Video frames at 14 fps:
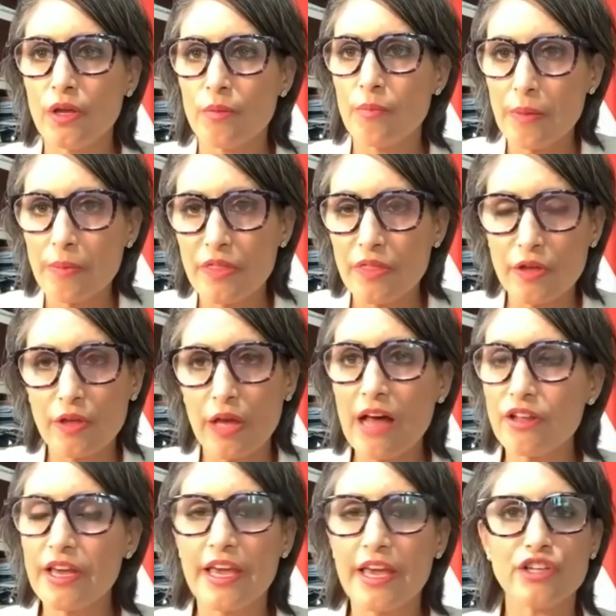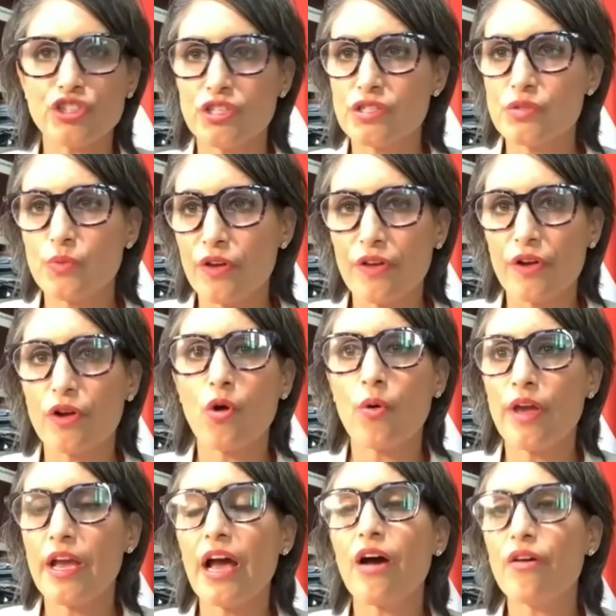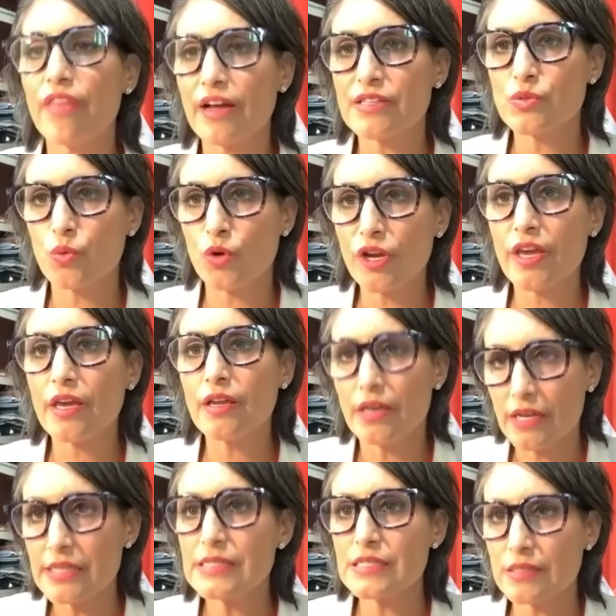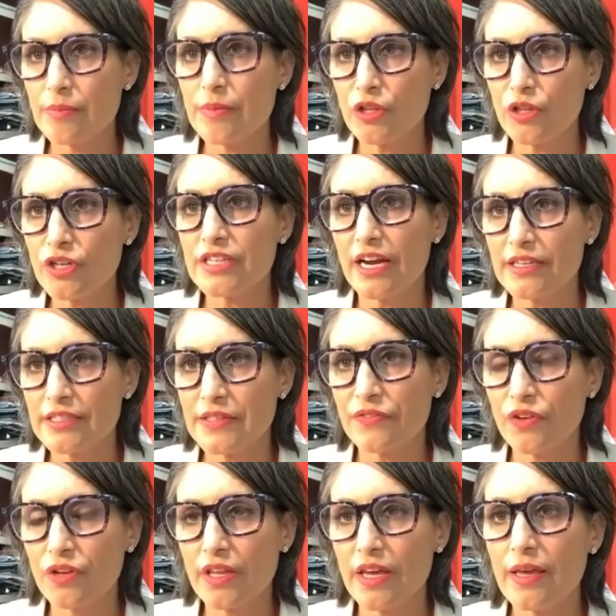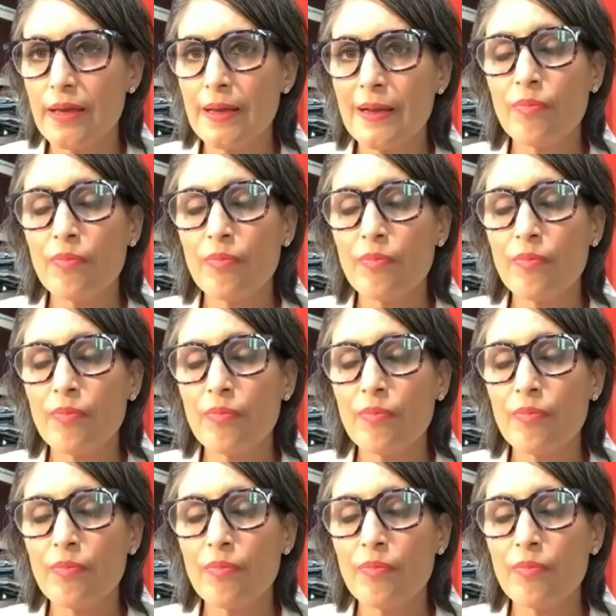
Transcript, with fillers: maybe the allocations where they're going how that's working needs to be looked at differently